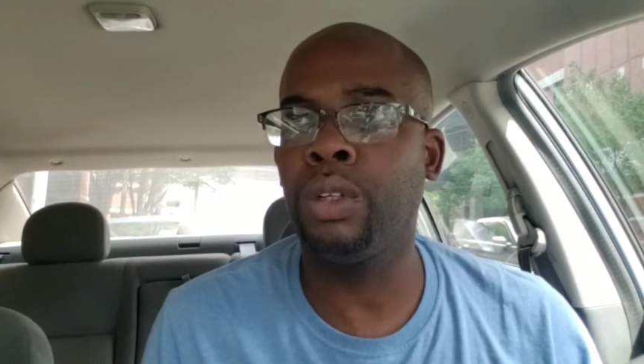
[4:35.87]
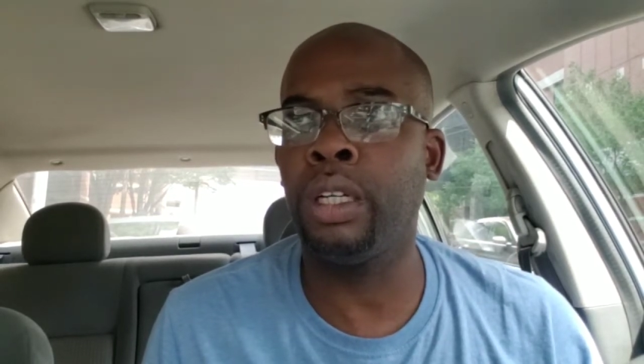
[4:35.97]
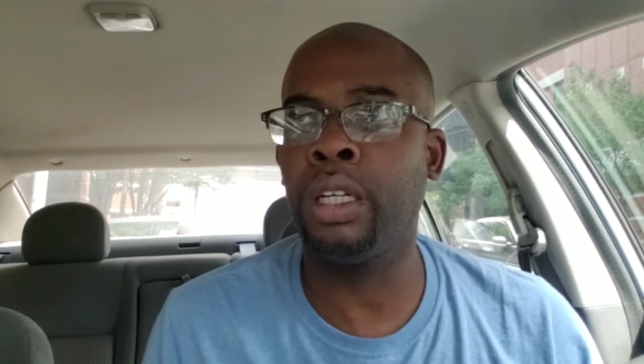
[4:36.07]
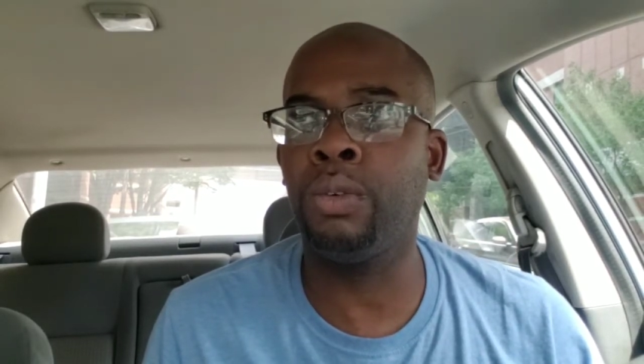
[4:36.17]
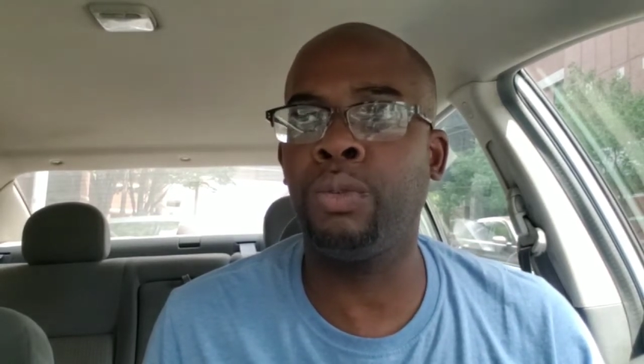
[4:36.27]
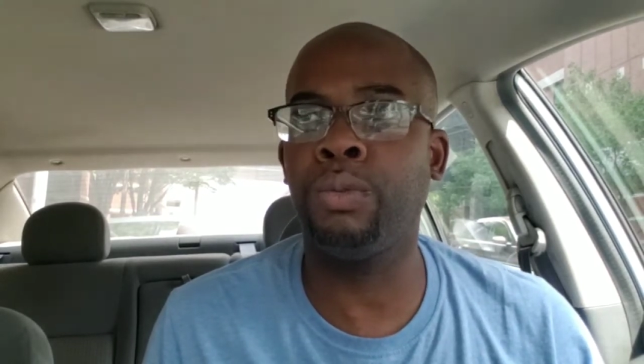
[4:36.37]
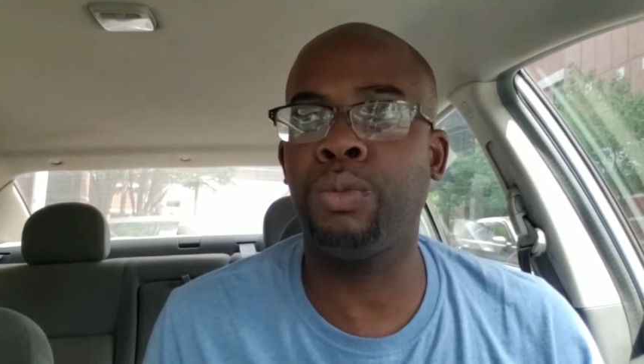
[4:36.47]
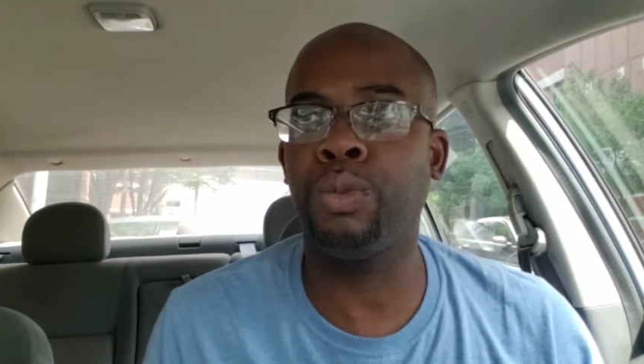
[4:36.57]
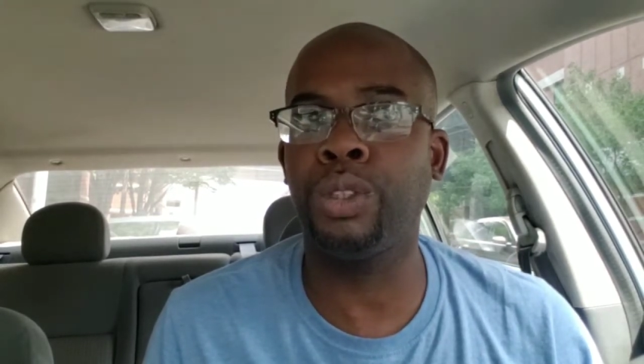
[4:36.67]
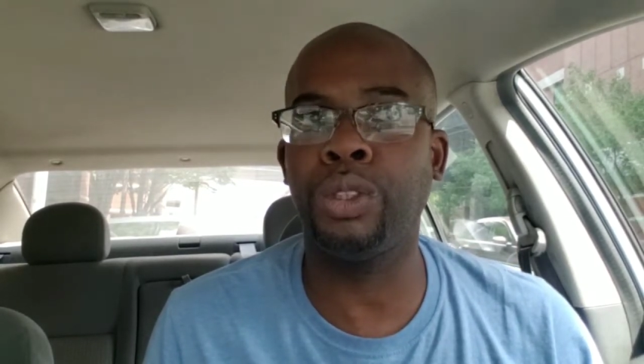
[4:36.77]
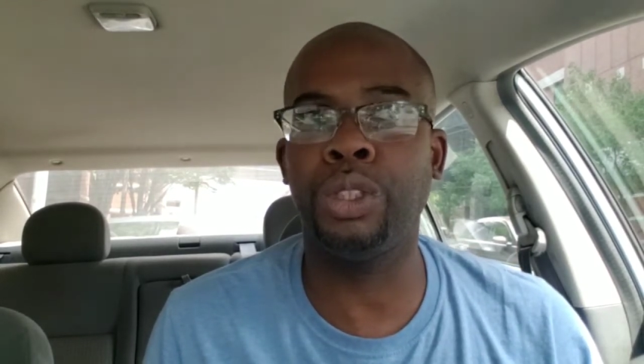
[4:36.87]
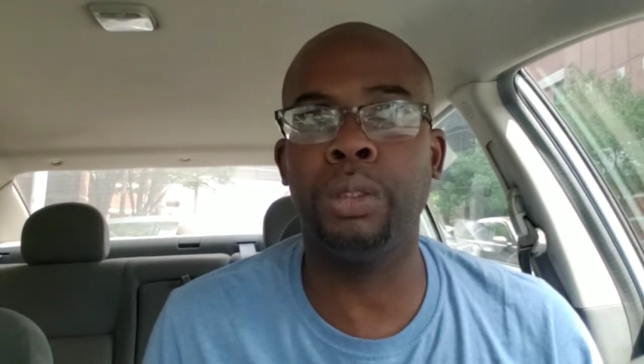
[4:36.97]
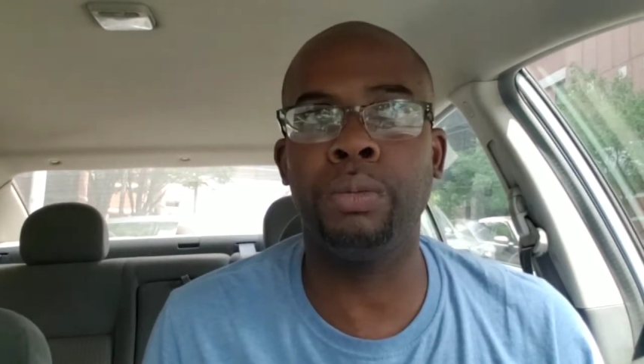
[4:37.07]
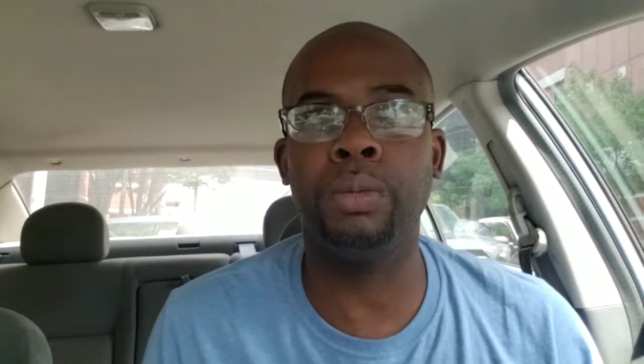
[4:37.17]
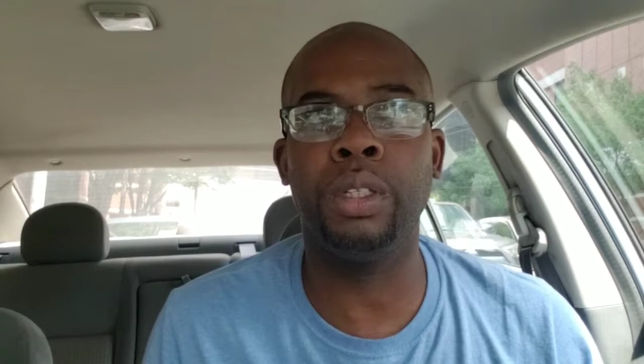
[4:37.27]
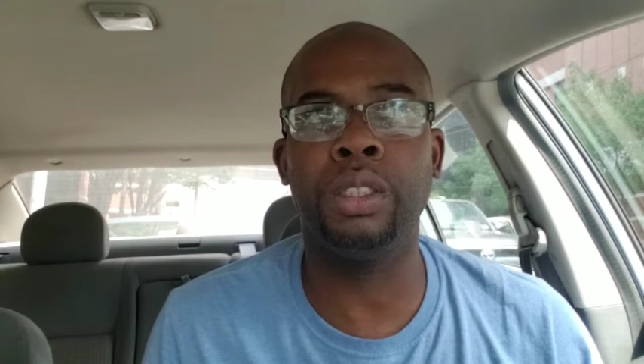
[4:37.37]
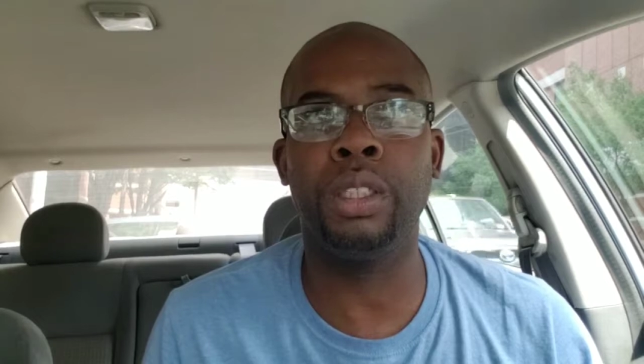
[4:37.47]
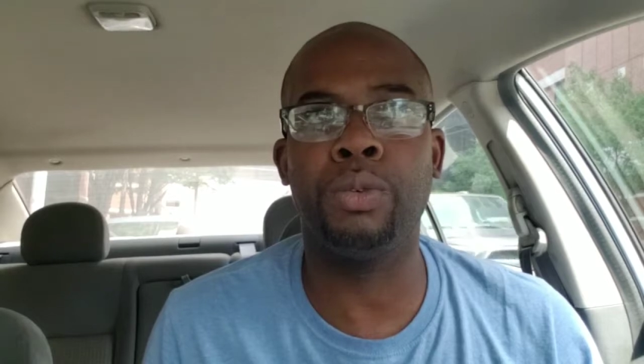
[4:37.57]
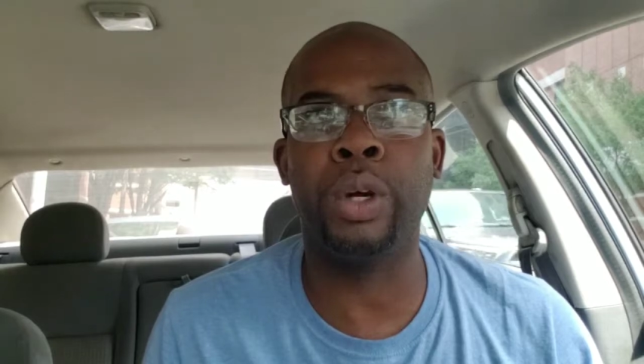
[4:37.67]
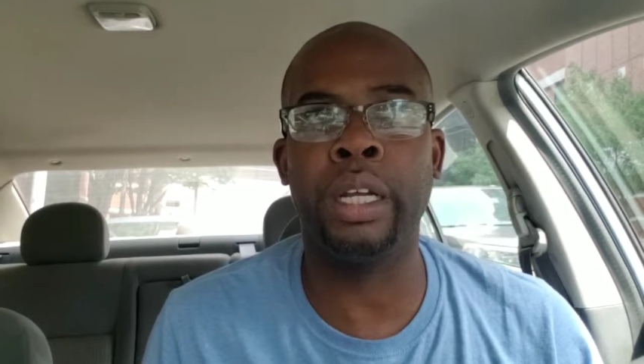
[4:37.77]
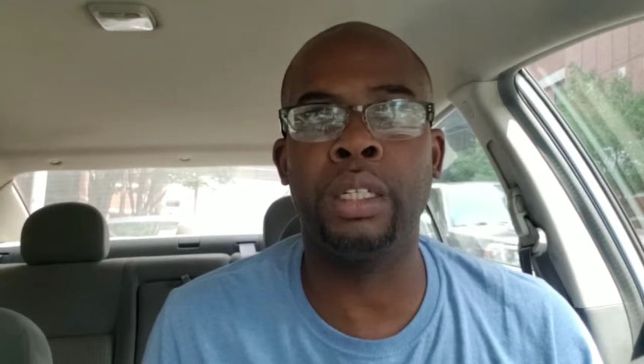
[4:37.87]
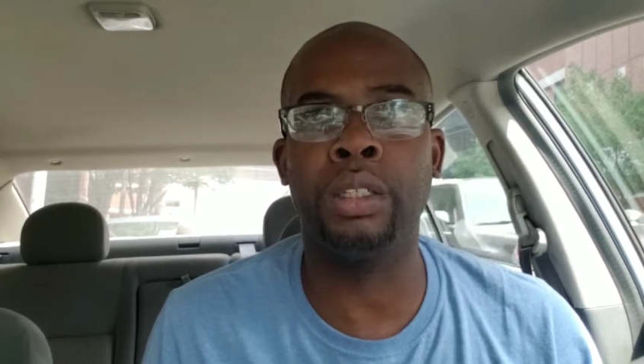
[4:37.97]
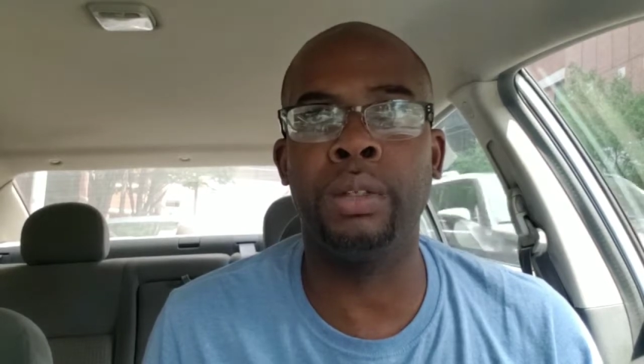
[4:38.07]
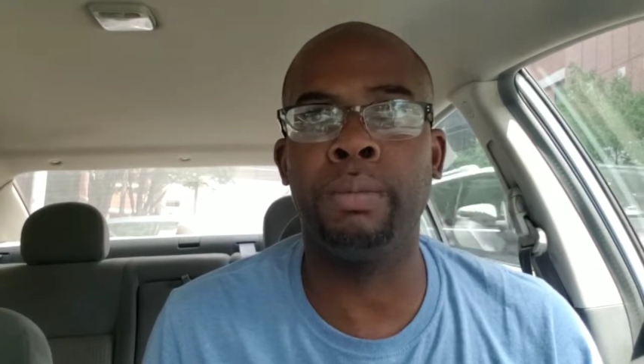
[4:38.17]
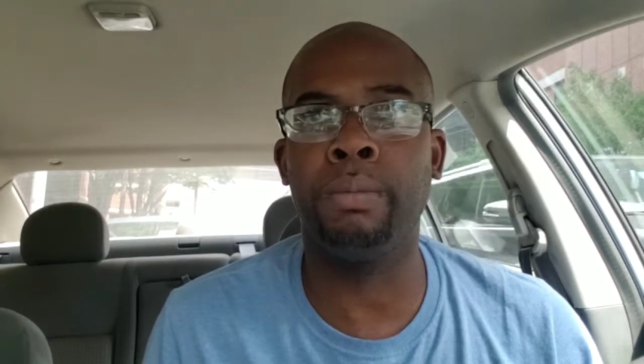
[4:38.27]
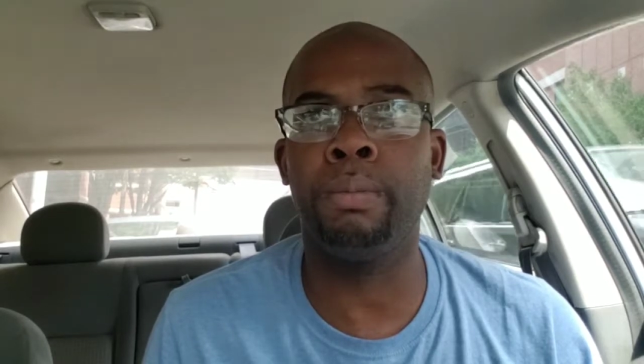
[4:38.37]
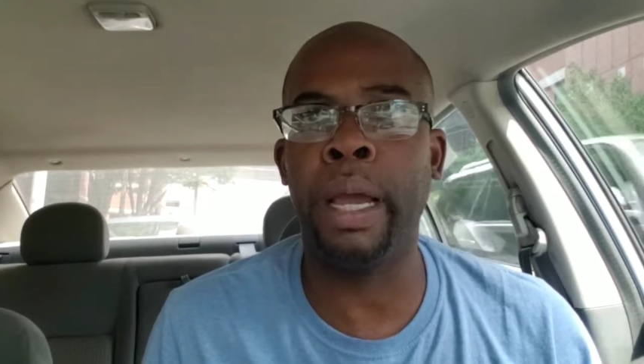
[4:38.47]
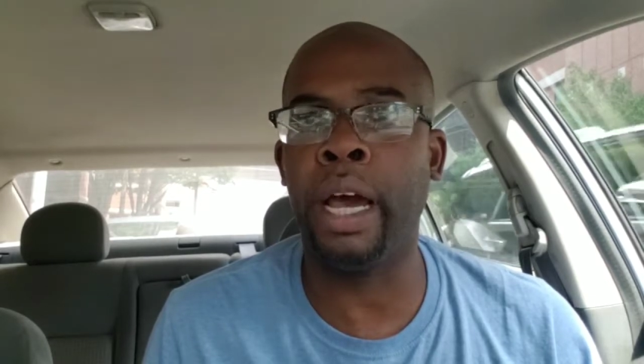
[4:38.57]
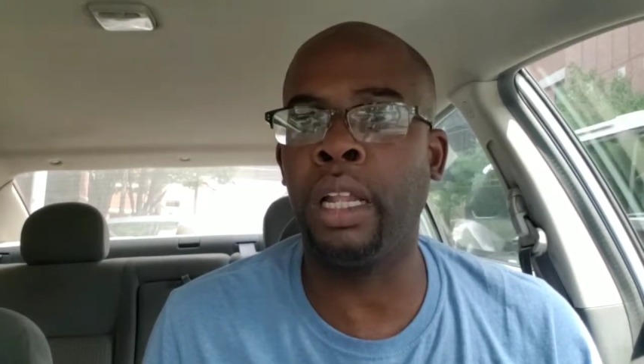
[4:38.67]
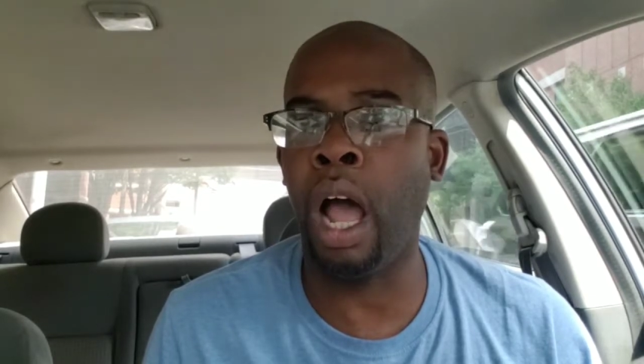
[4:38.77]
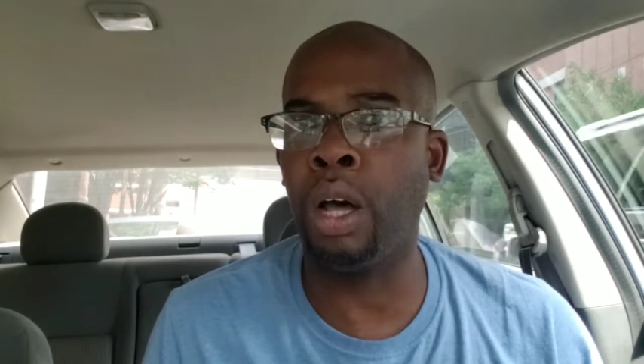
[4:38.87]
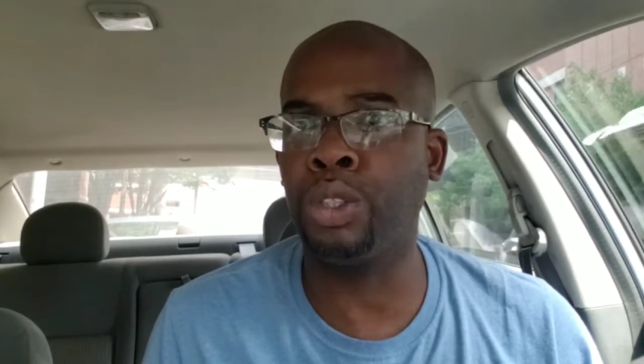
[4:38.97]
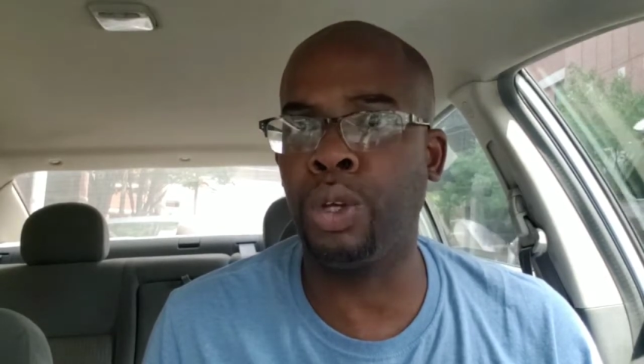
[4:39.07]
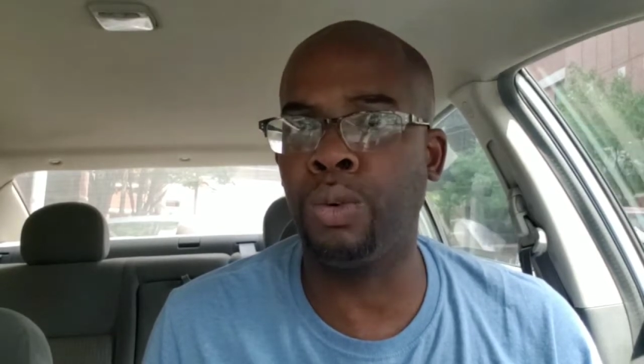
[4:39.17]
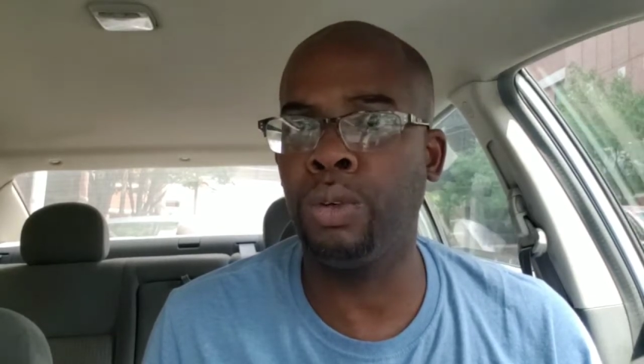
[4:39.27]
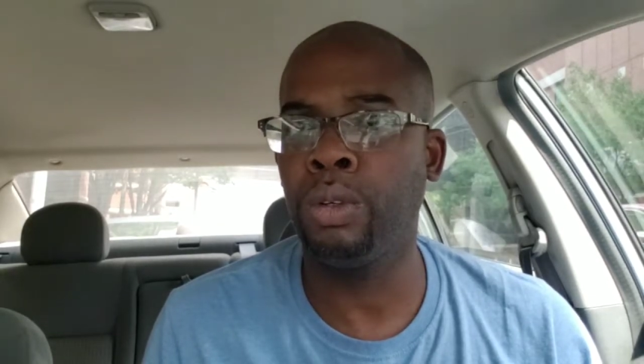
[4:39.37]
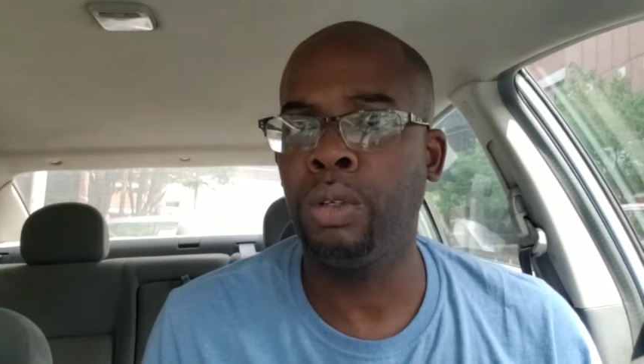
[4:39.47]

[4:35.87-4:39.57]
and which is around a good mile also.